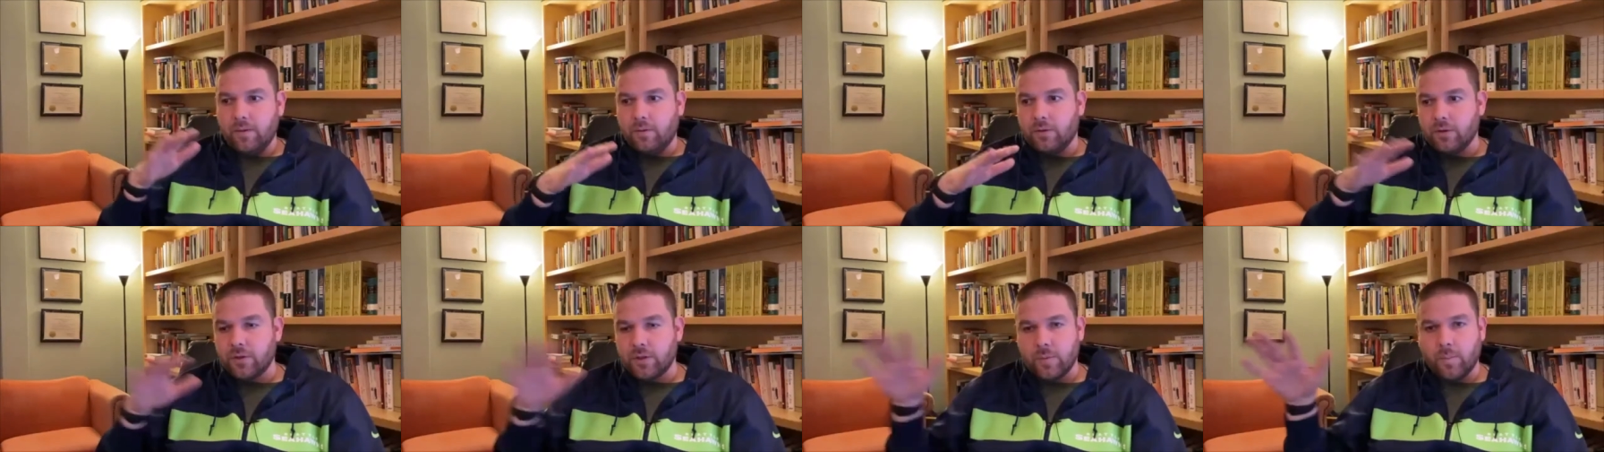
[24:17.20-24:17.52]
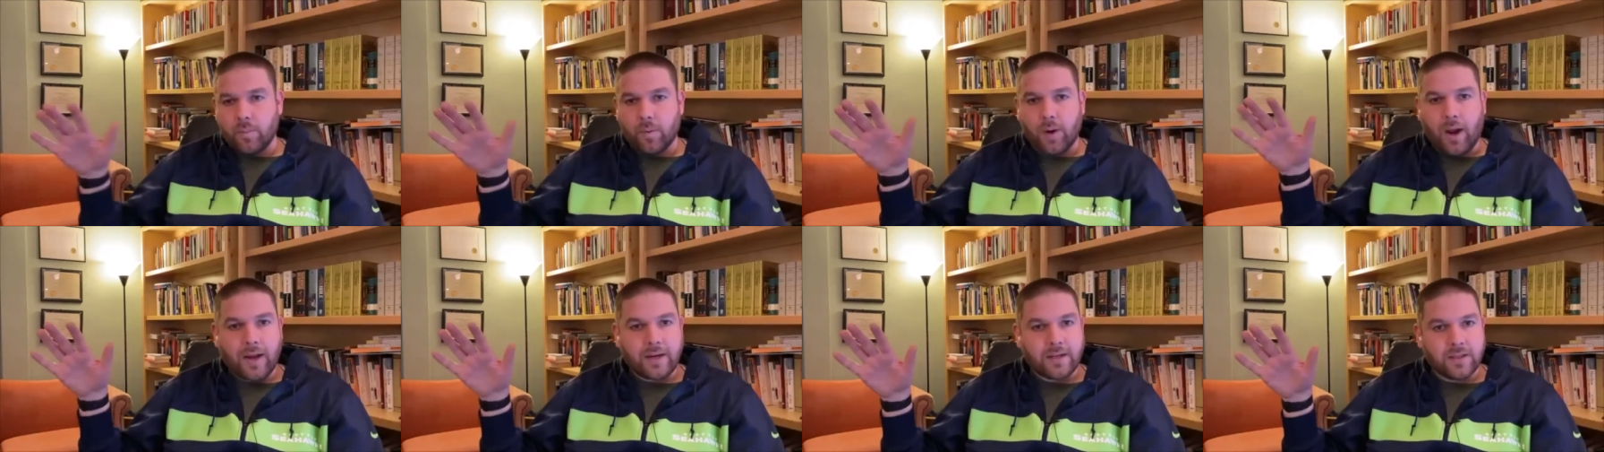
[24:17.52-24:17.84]

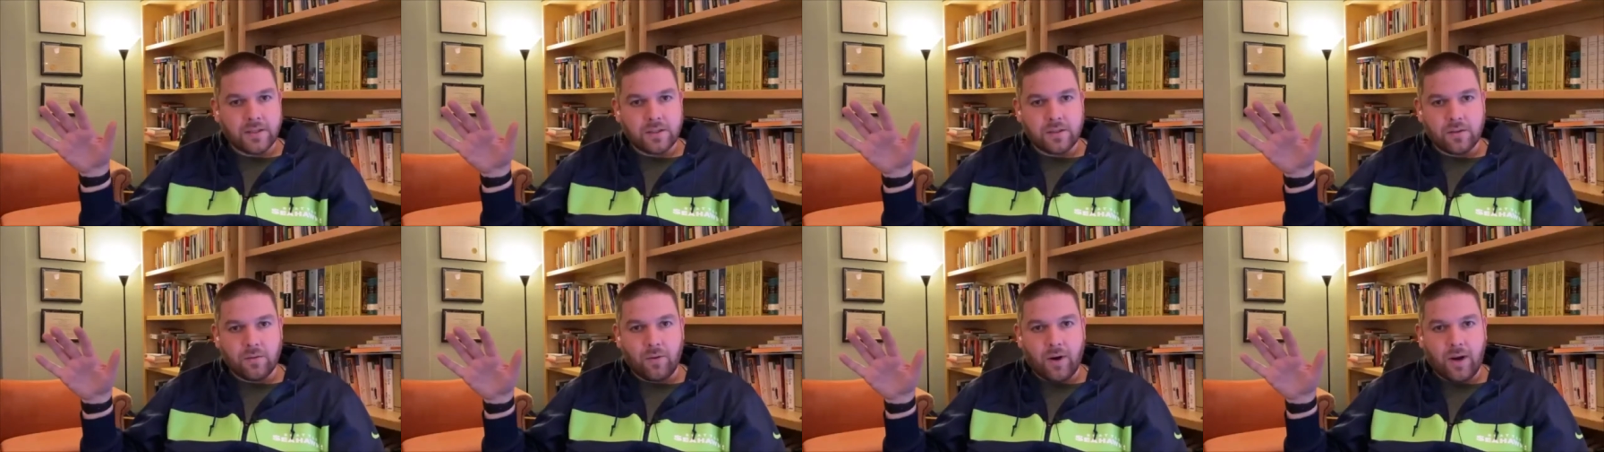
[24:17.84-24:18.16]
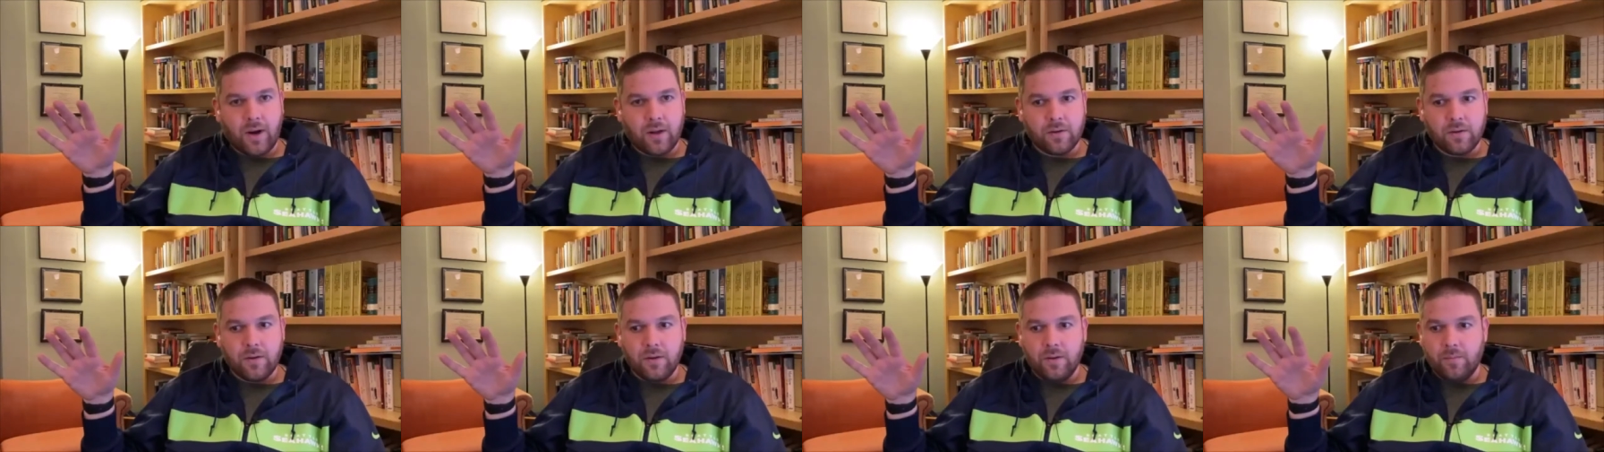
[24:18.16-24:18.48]
Christian practice
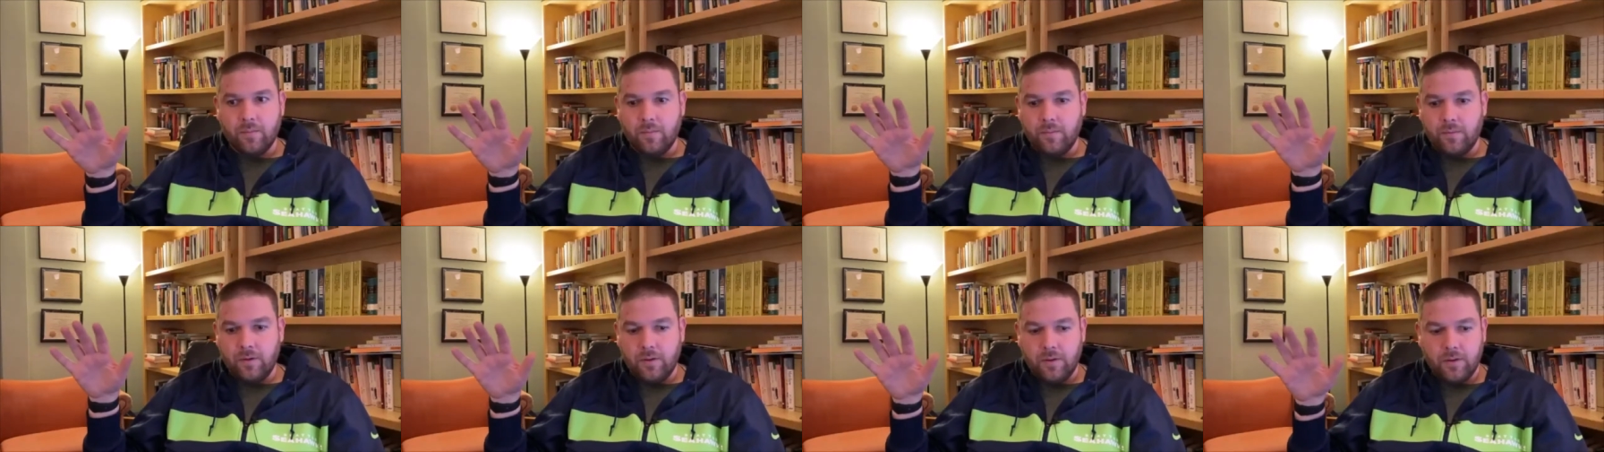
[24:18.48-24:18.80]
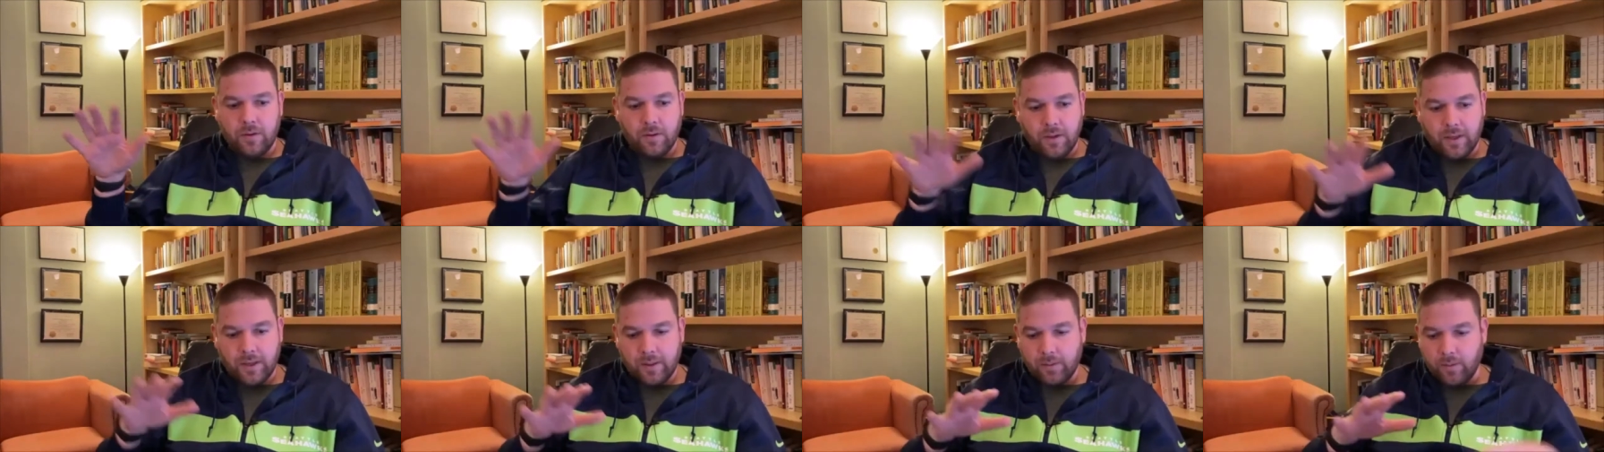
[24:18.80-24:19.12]
around
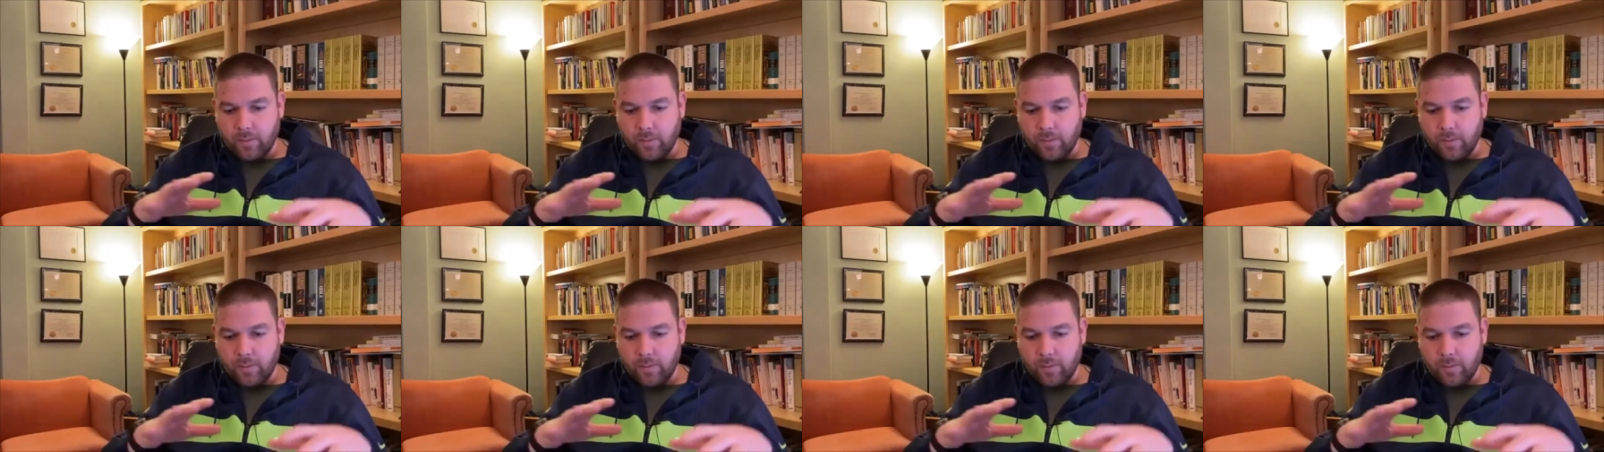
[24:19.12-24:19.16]
you know